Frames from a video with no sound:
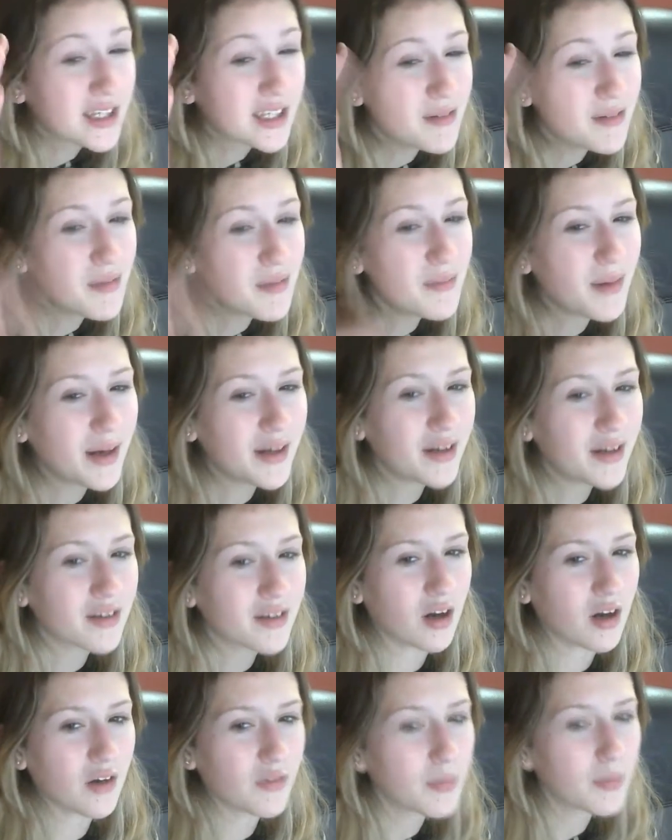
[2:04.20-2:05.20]
Keep in mind, I
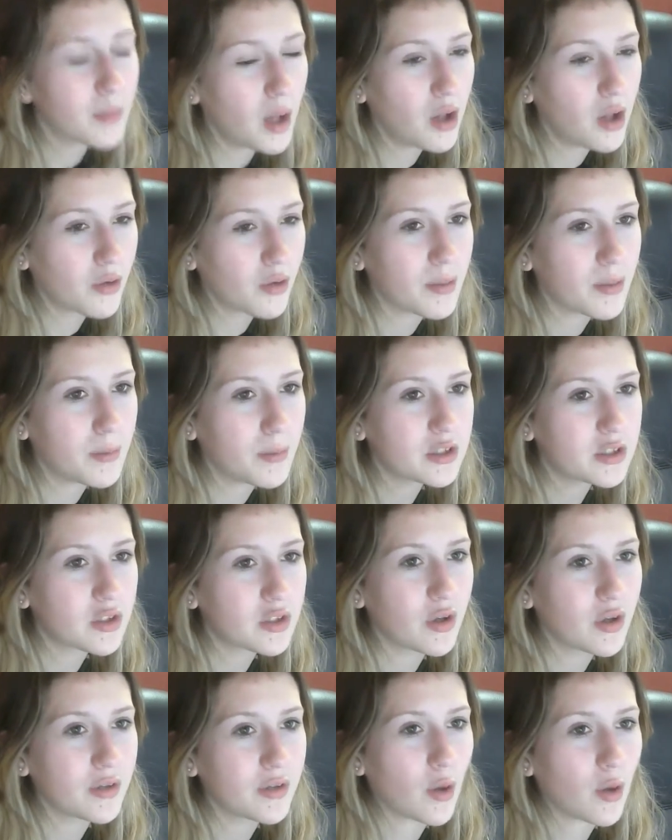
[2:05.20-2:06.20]
got it from Dollarama, so
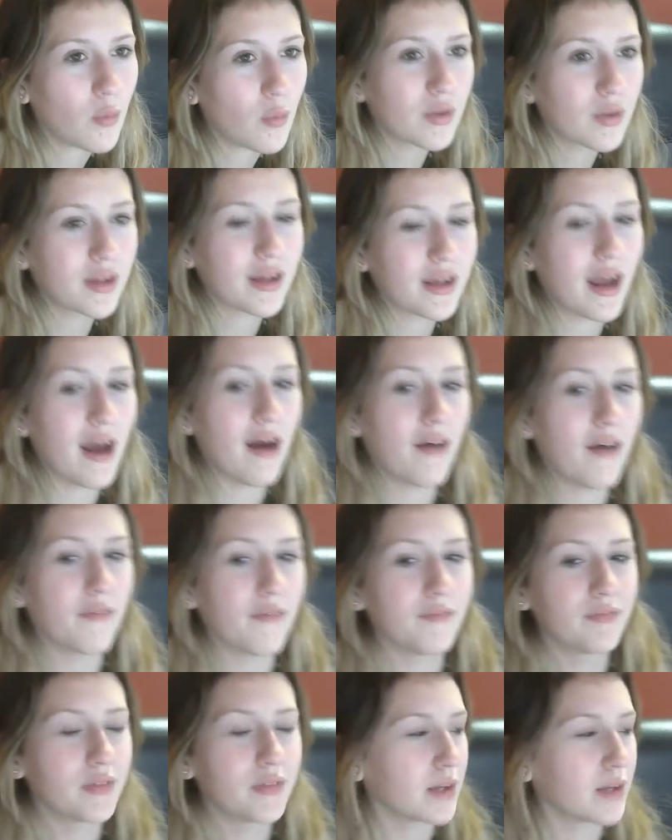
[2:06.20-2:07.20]
I don't really
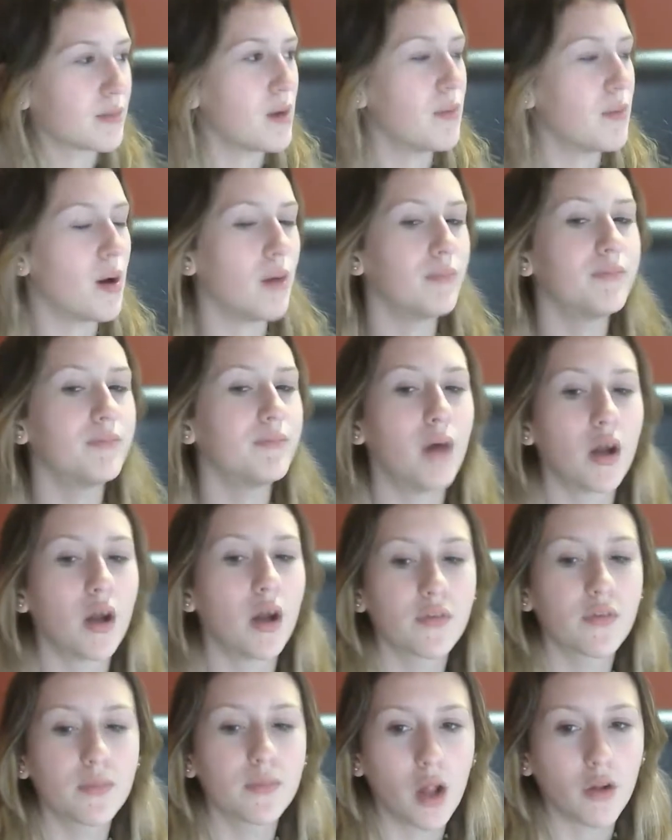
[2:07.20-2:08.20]
have, like my mom bought it
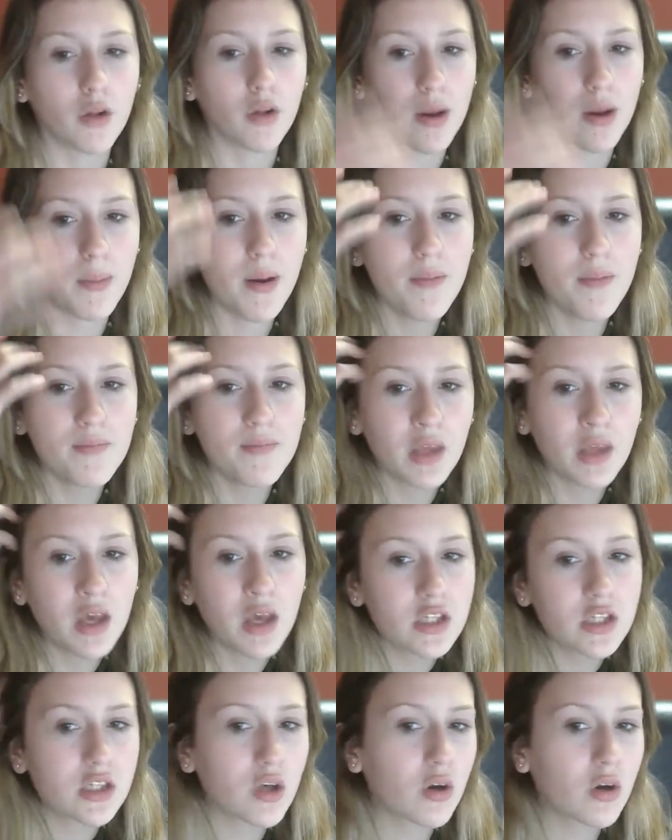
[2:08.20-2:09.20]
from Dollarama,
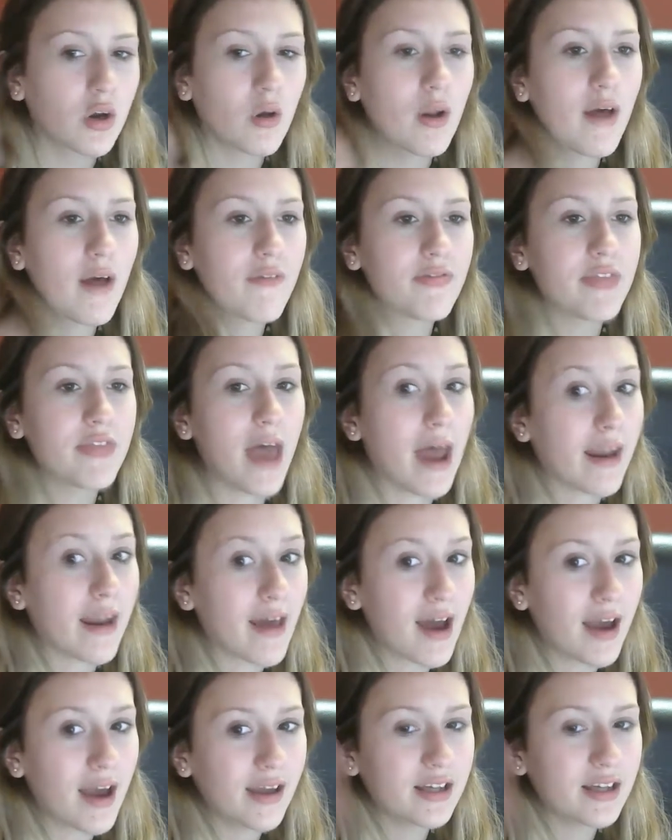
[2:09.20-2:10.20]
so I don't have that
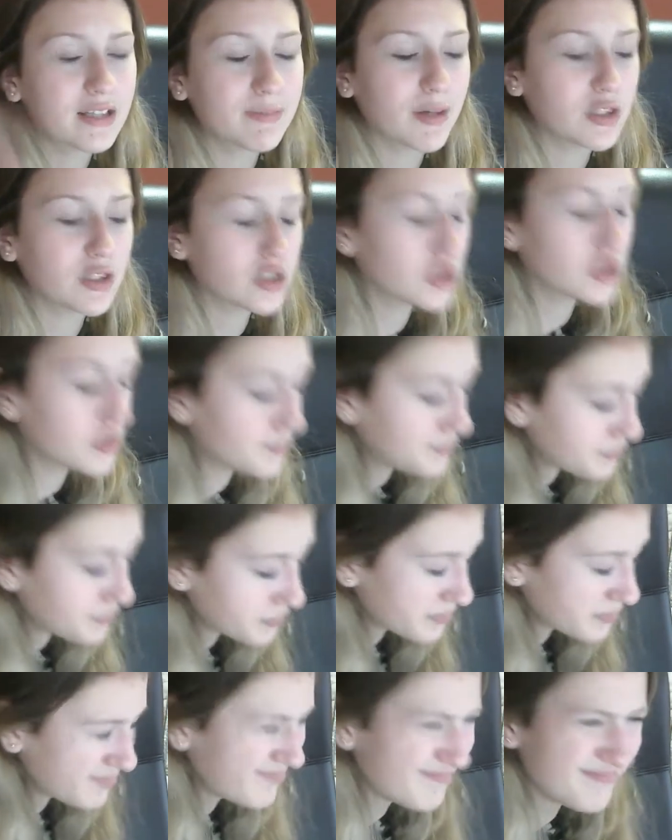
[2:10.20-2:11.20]
high expectation.
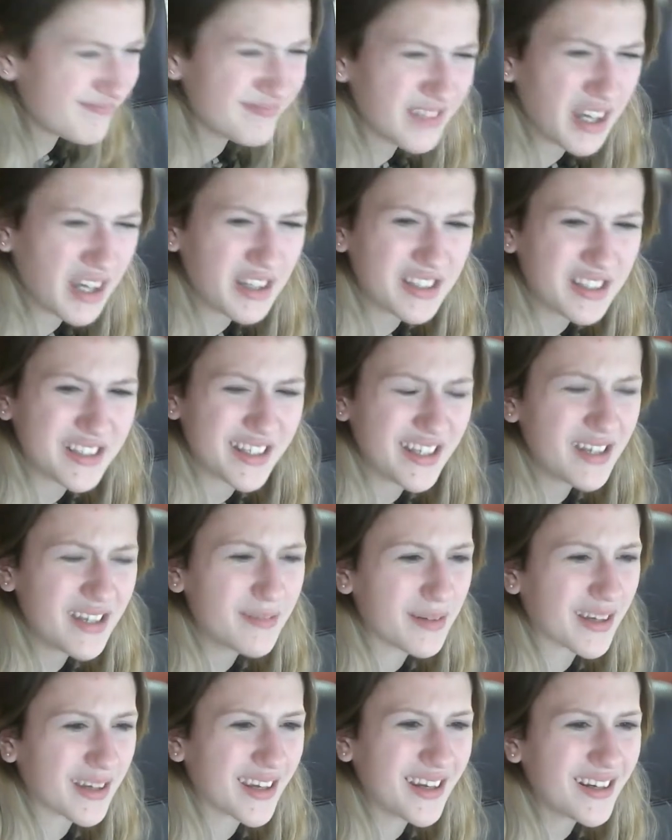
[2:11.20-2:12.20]
Damn,
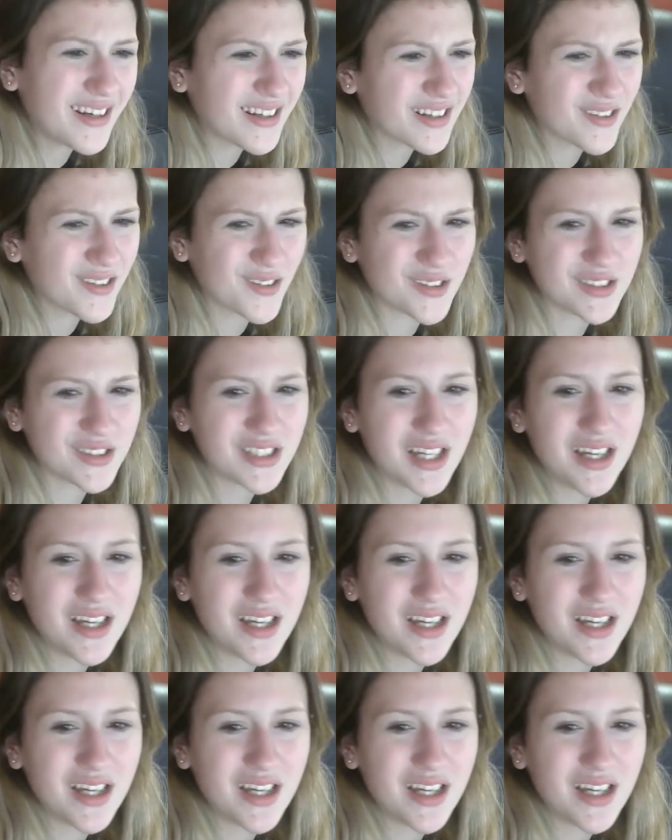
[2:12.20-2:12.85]
I can't English.